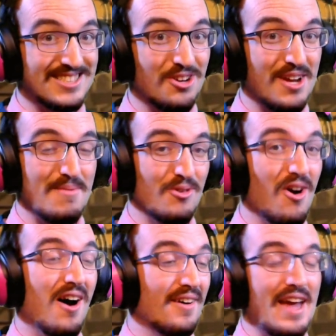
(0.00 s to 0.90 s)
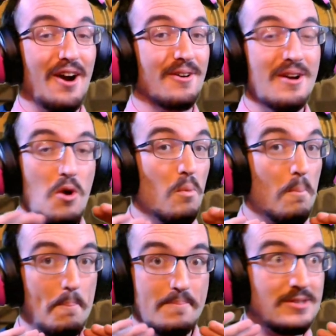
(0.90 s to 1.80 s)
Don't get me wrong; they are
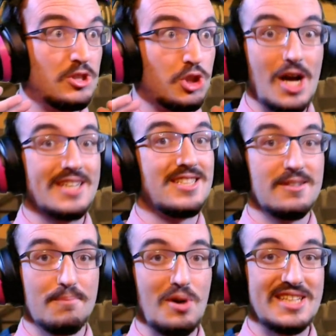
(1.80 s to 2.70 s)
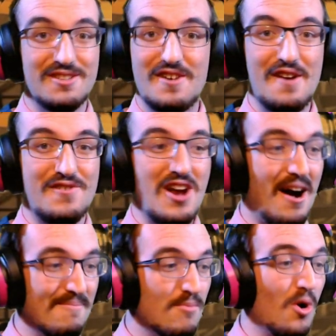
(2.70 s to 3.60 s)
just as impressive, if
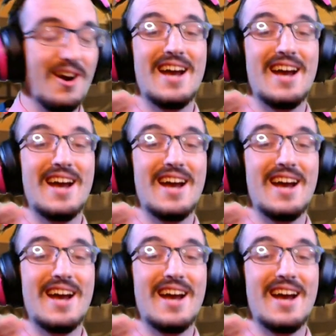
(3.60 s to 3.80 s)
not more,